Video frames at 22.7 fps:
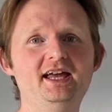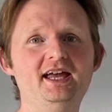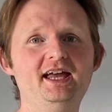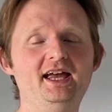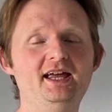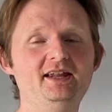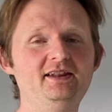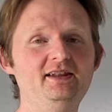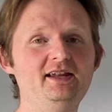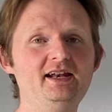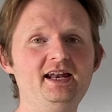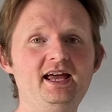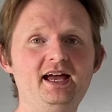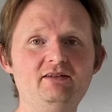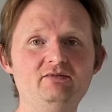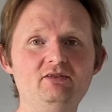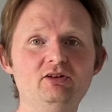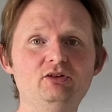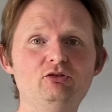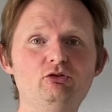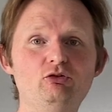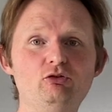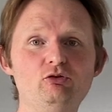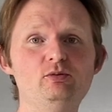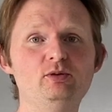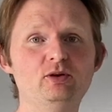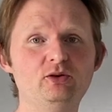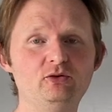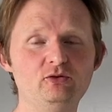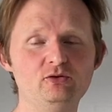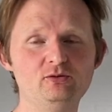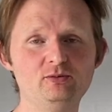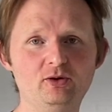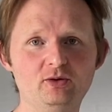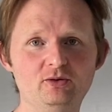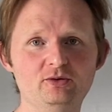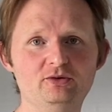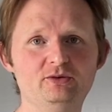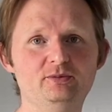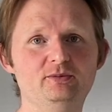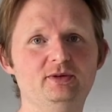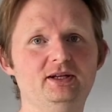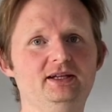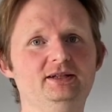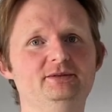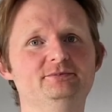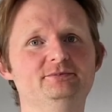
And then have a super awesome day.